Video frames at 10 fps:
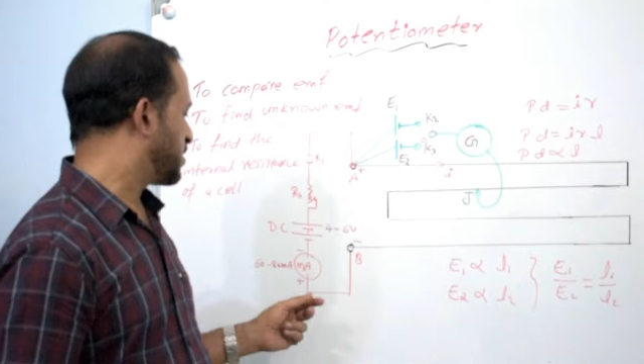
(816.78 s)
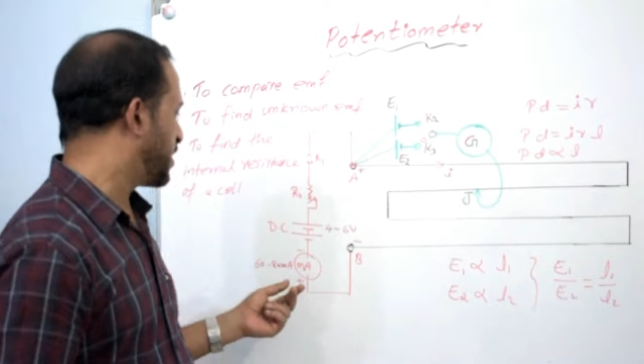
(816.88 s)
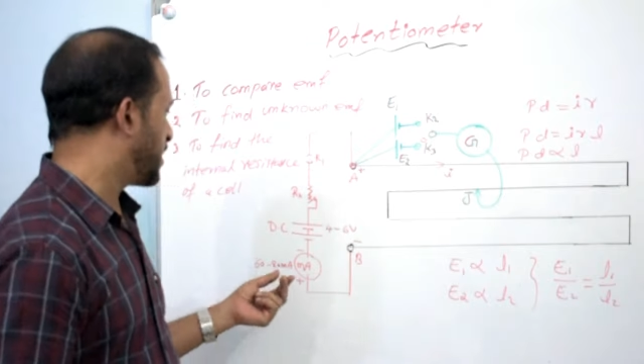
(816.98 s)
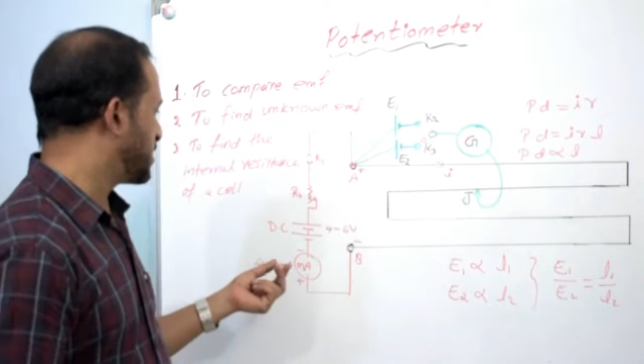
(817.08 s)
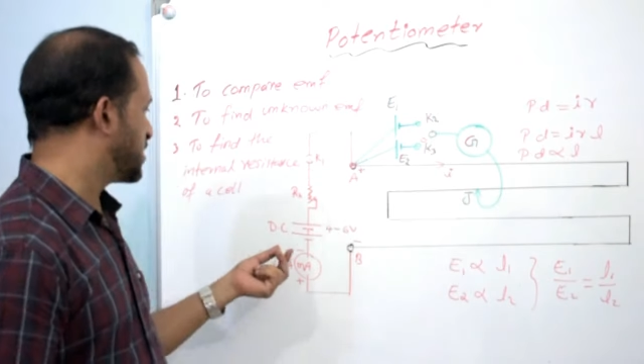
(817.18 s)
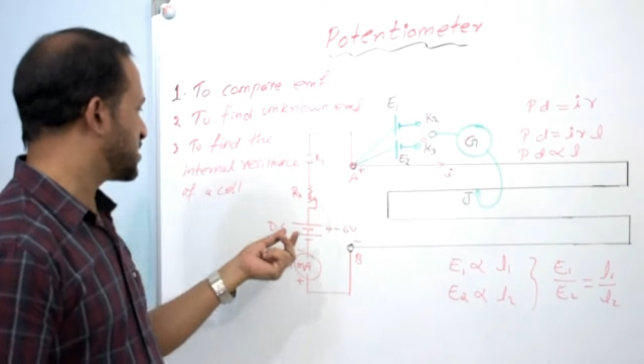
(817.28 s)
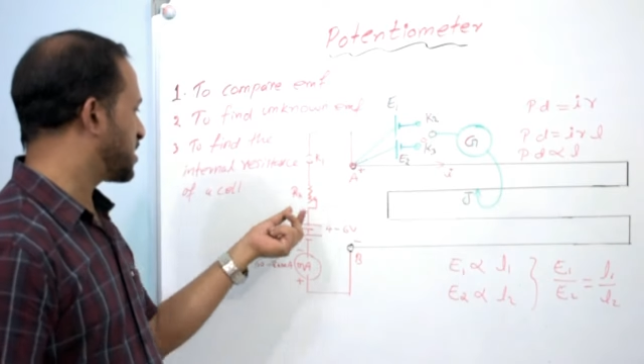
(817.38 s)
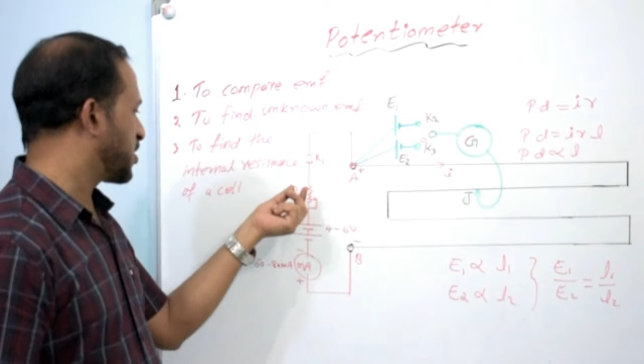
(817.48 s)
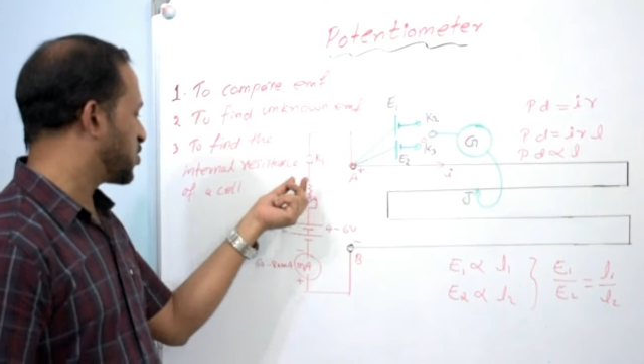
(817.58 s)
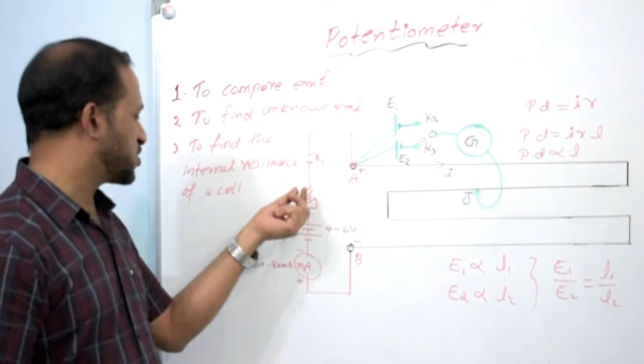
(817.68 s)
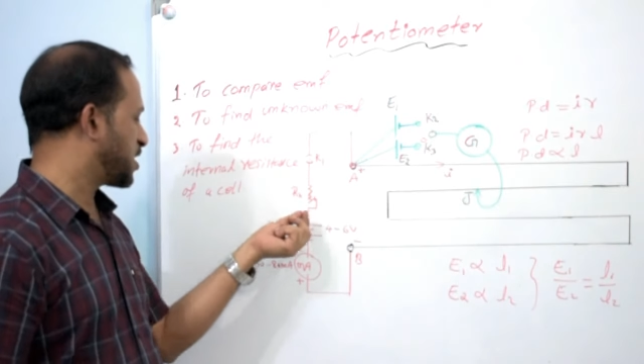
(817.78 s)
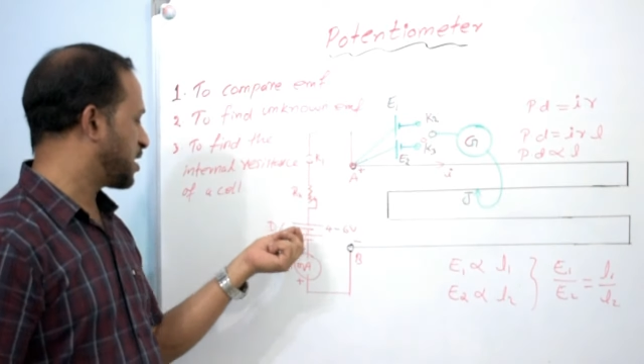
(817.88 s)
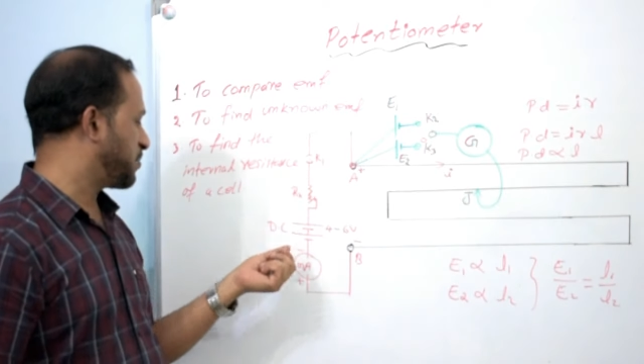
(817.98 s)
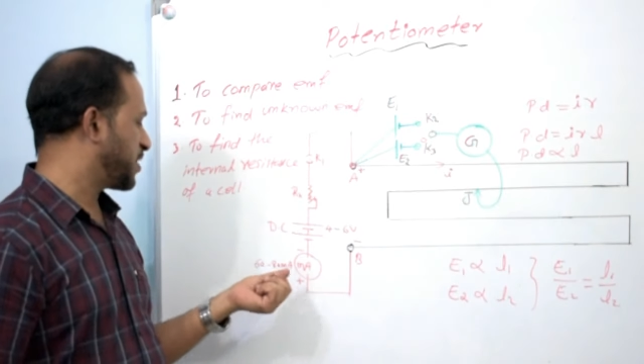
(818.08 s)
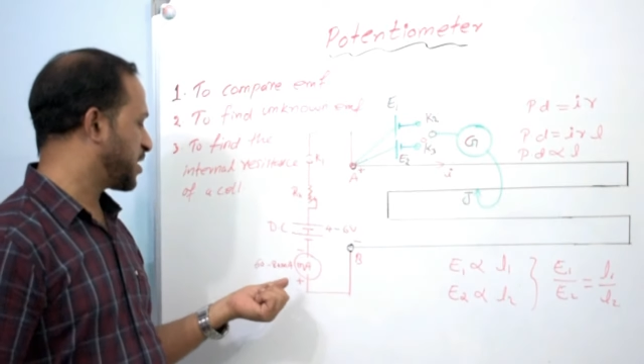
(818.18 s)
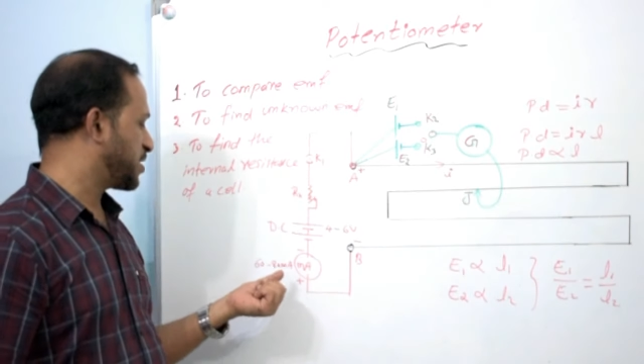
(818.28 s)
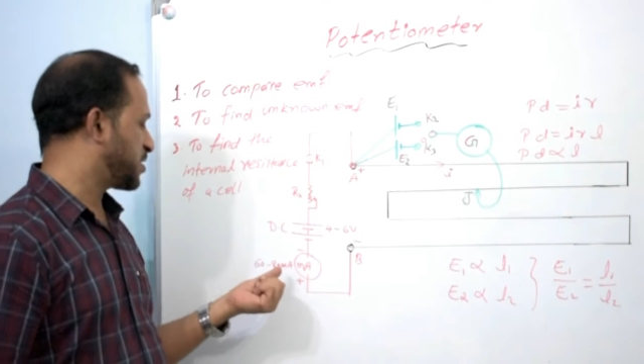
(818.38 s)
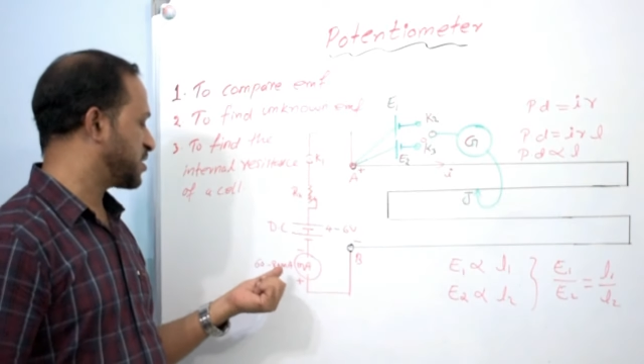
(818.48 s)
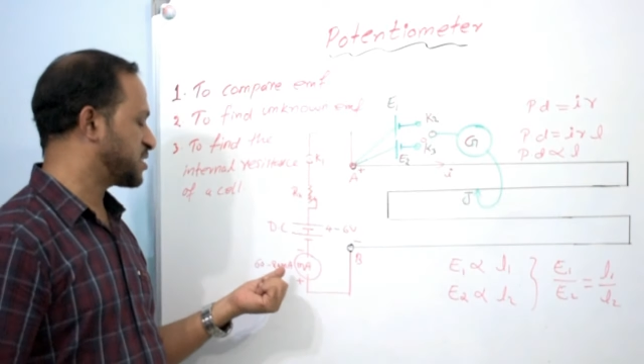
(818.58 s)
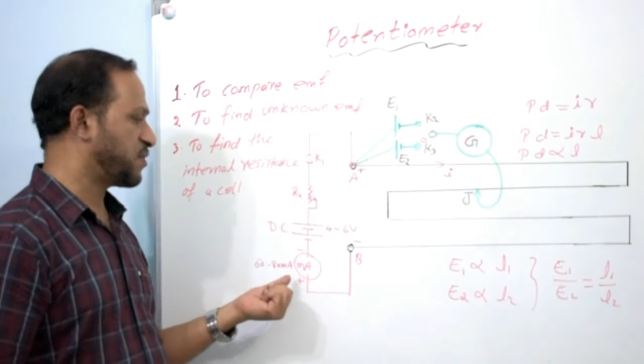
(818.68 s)
then adjust the rheostat, make
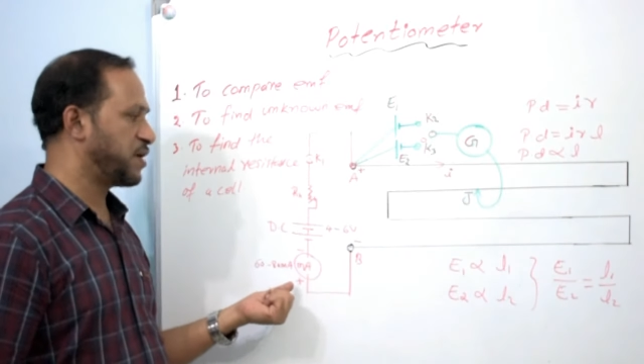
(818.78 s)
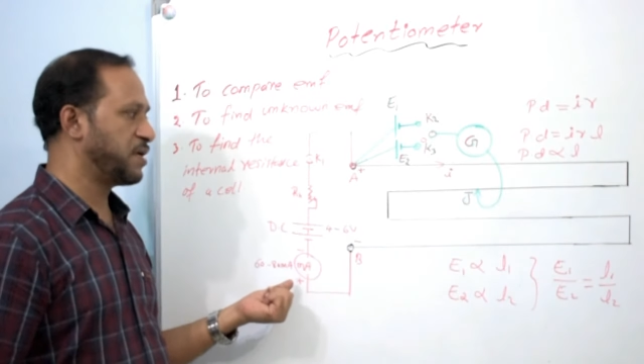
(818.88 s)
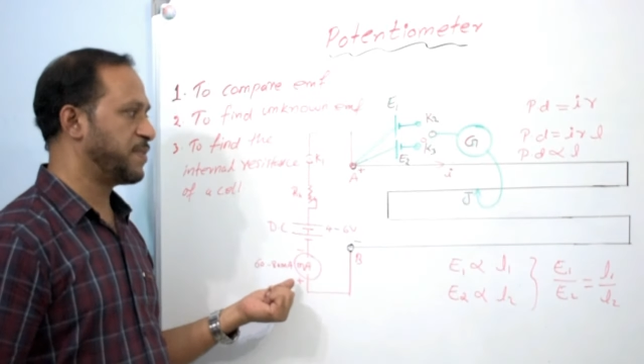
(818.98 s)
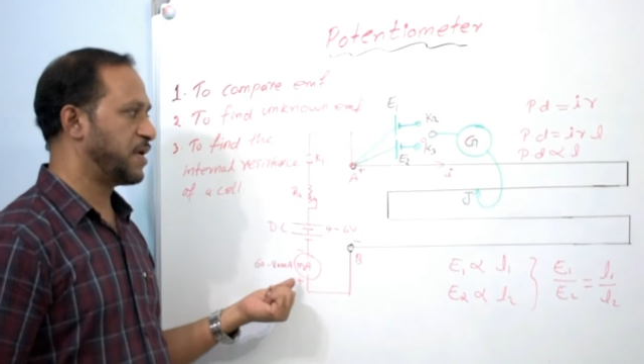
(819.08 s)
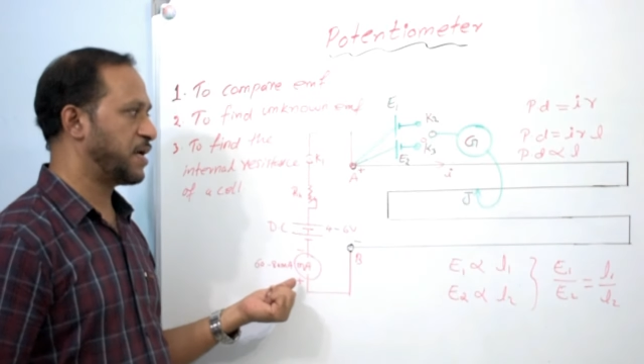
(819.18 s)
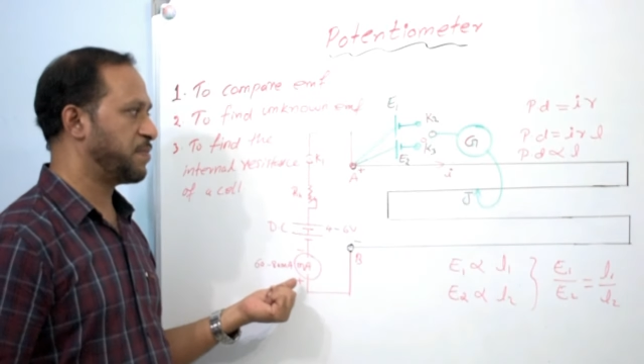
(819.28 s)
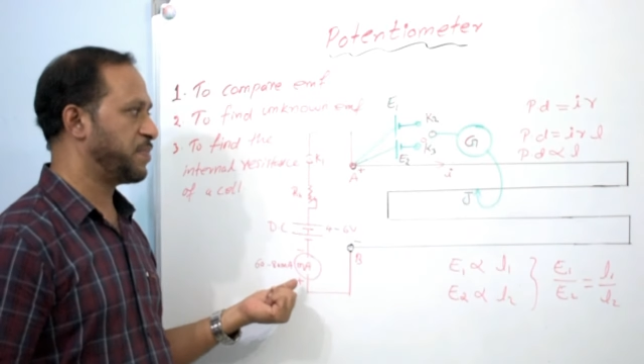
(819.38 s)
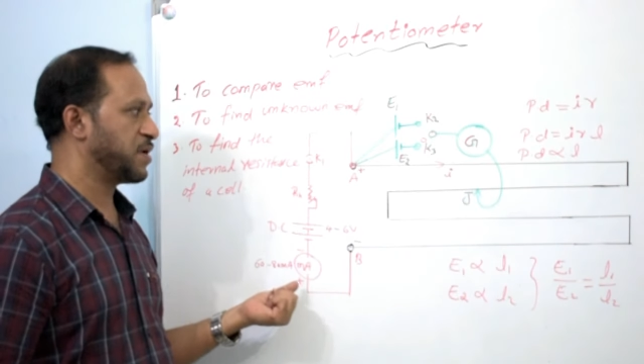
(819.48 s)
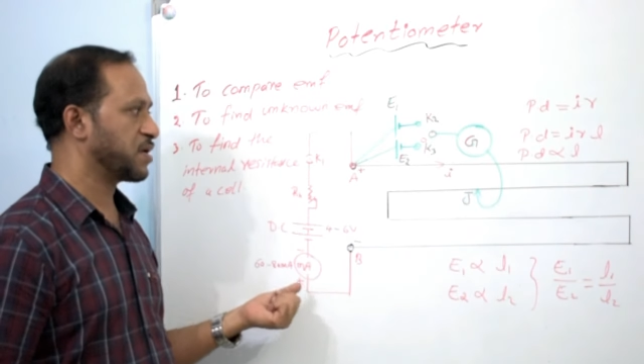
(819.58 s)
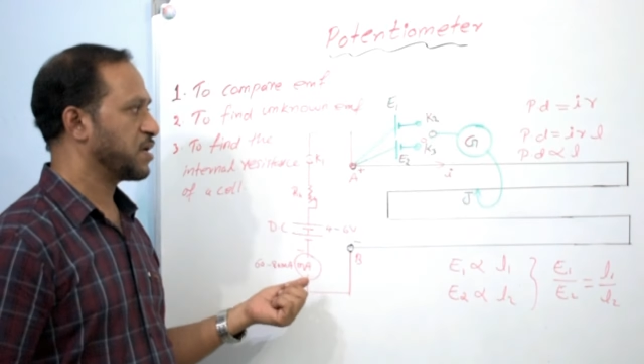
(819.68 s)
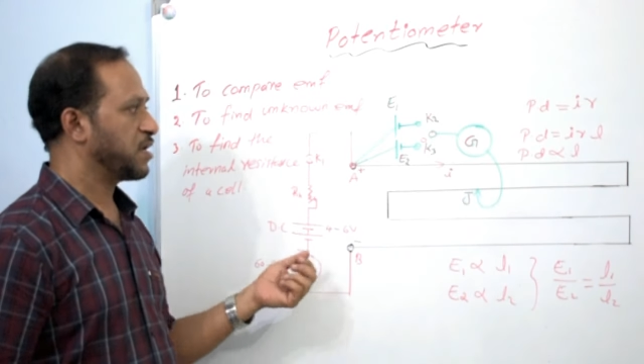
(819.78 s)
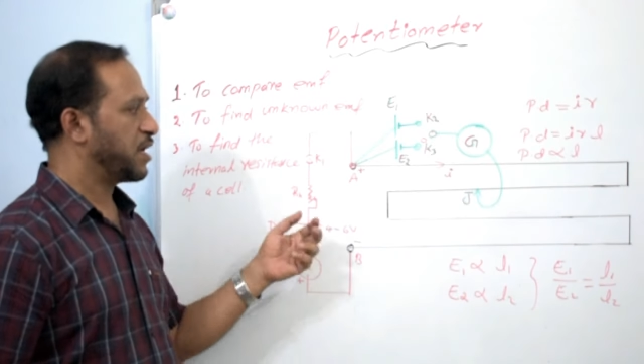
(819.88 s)
it 70 milliampere,